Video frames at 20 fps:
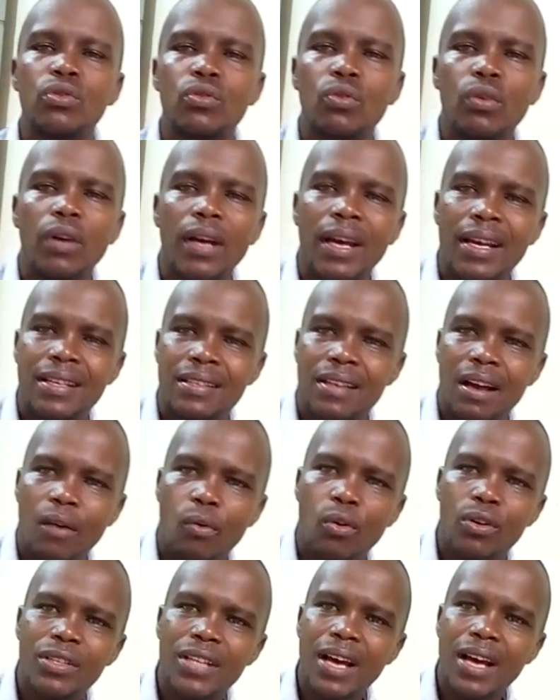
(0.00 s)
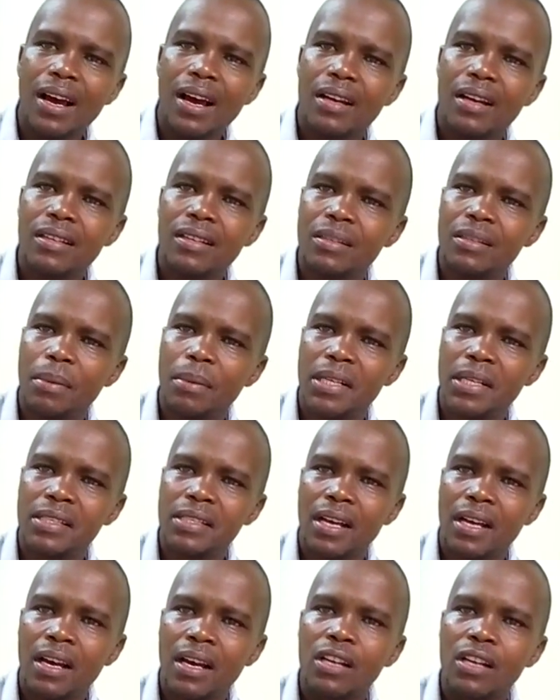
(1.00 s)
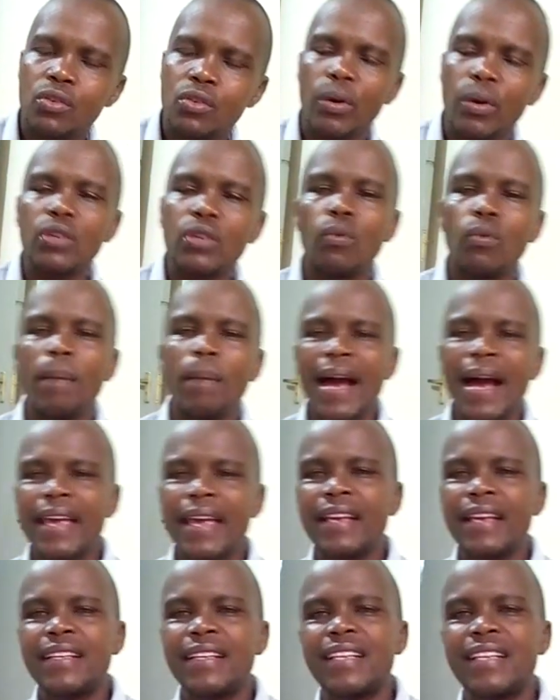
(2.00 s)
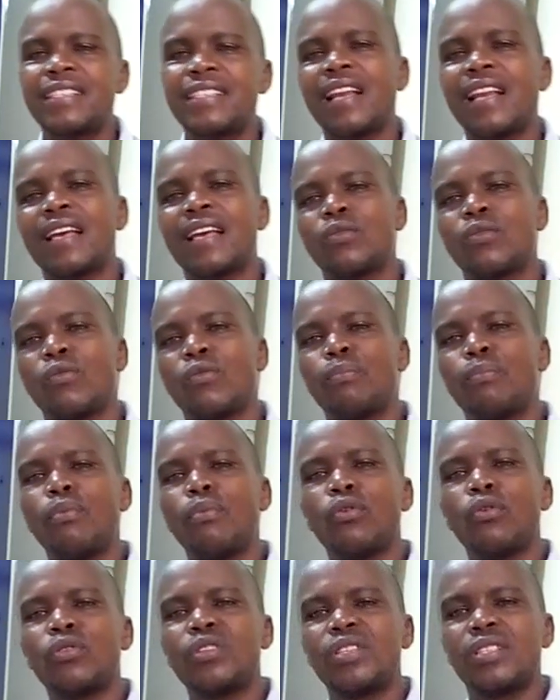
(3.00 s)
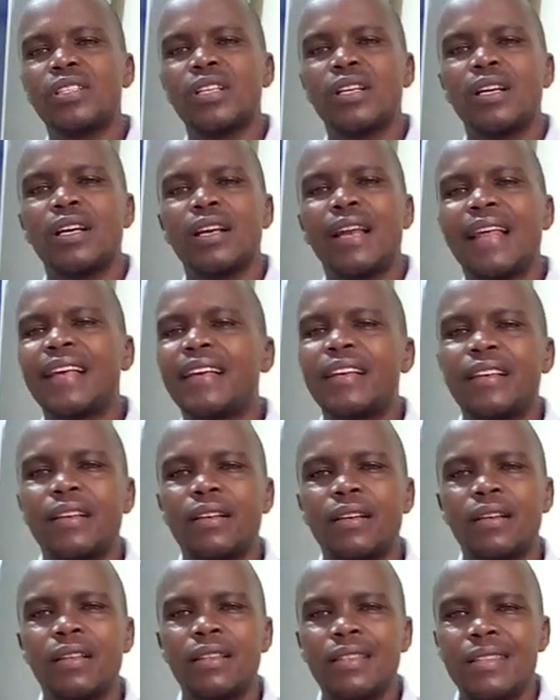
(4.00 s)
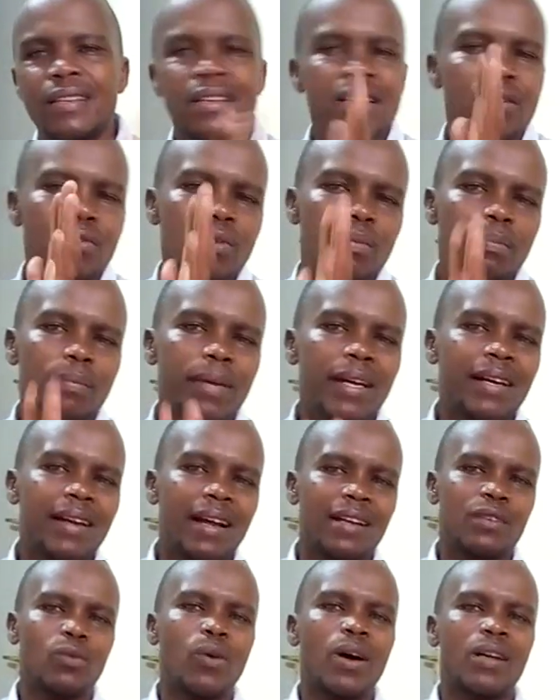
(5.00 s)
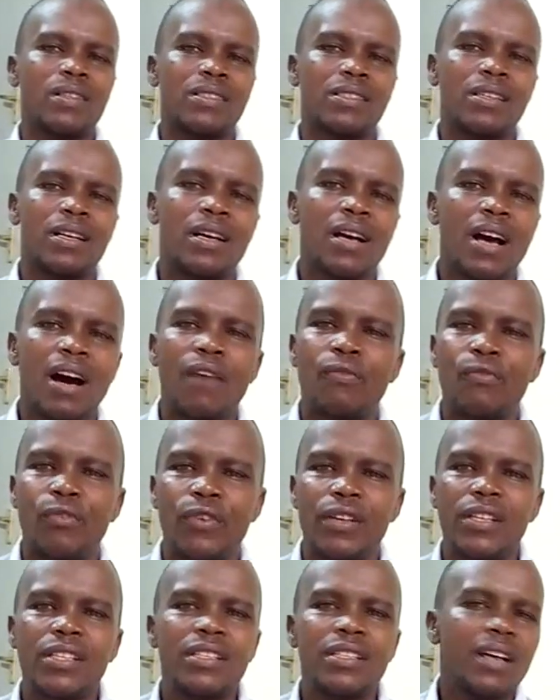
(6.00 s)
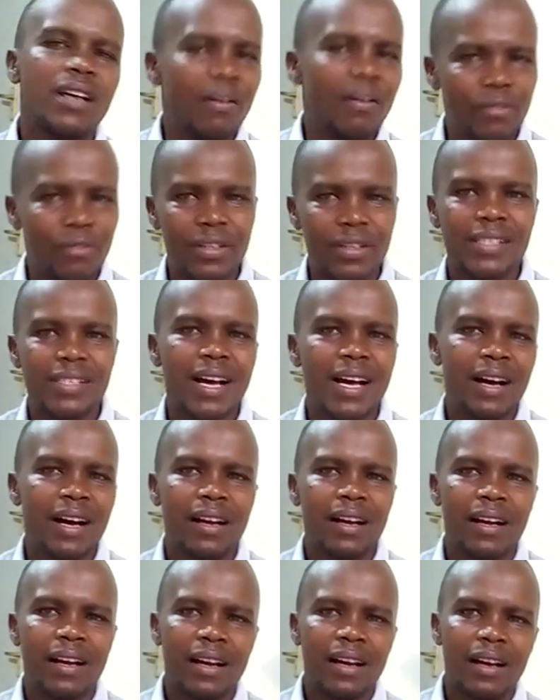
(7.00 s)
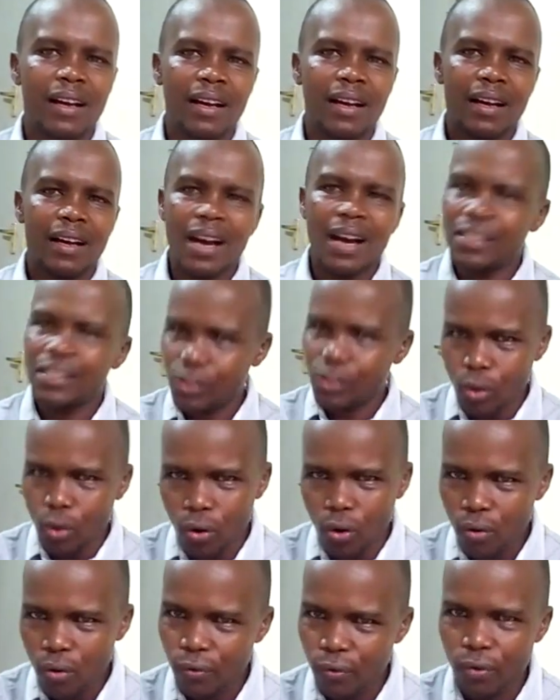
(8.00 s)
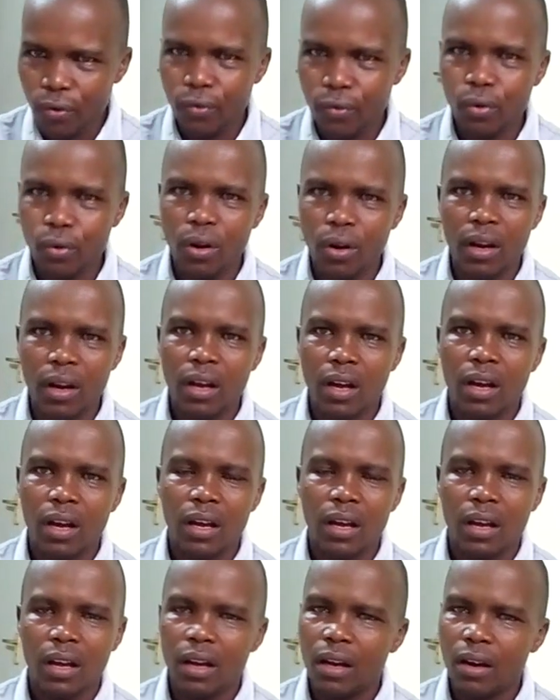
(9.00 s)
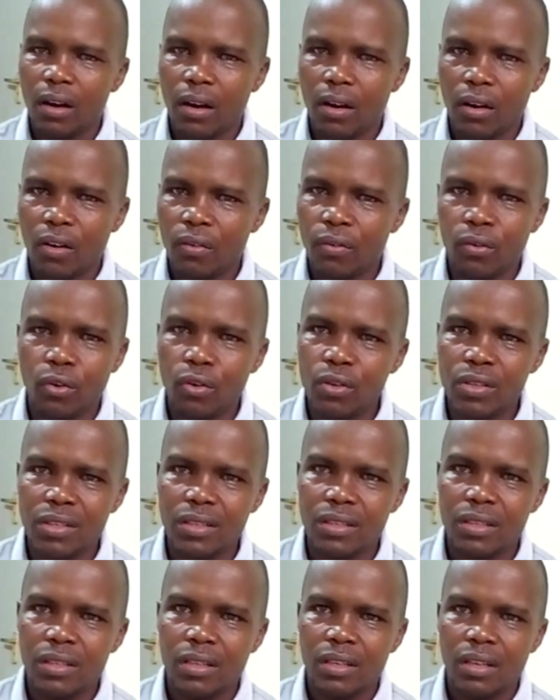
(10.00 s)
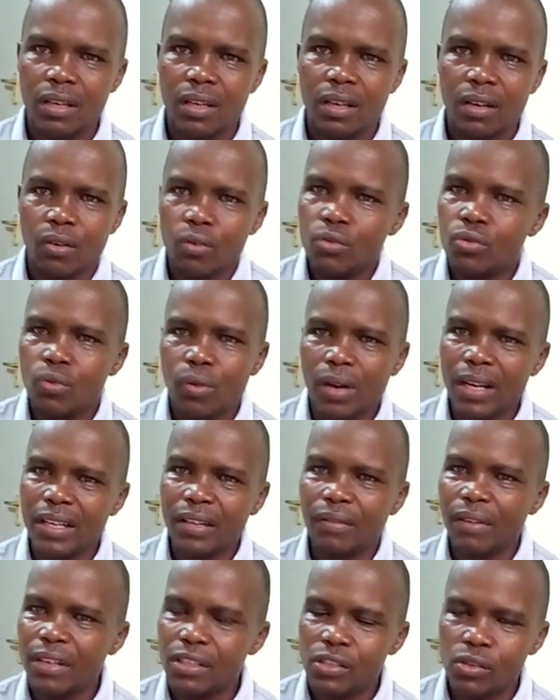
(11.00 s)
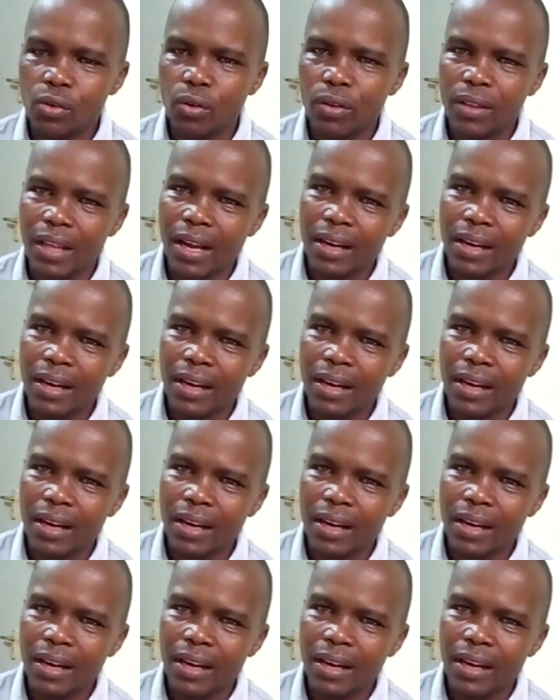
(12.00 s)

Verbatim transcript: you know, and it can also be used to as a water dispenser. So when you buy it, it's like you bought like three equipment at once: a fridge, a freezer, a store for food,